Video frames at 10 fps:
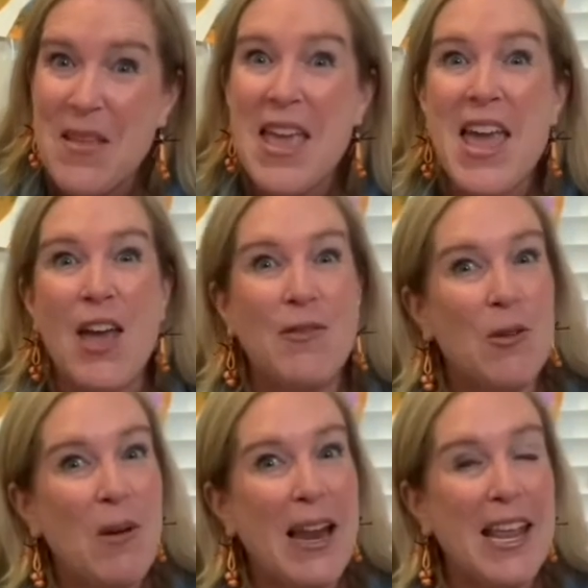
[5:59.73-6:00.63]
If you're
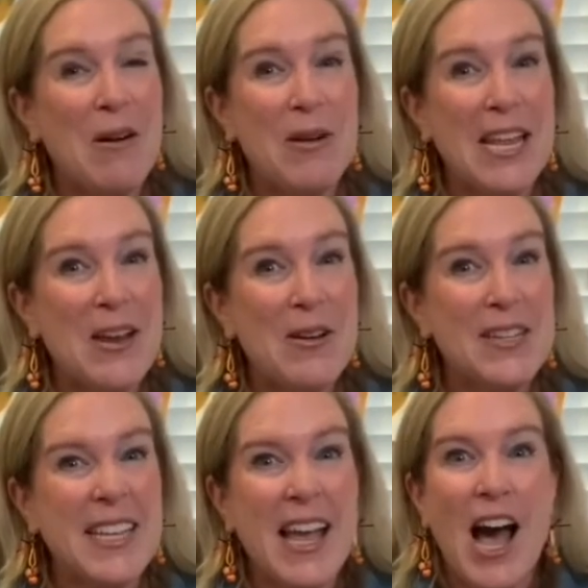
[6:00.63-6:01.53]
ready, I want to hear you
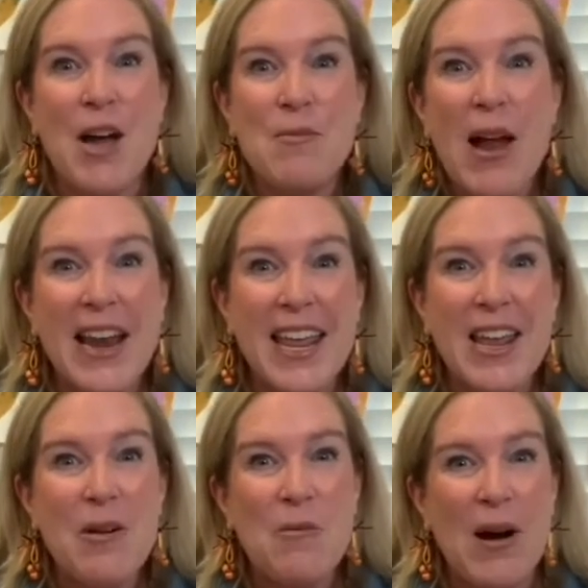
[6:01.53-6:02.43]
say, I'm ready.
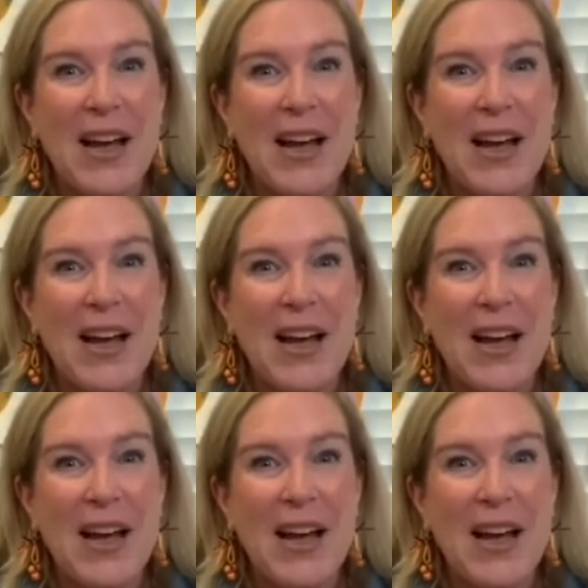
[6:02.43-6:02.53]
One,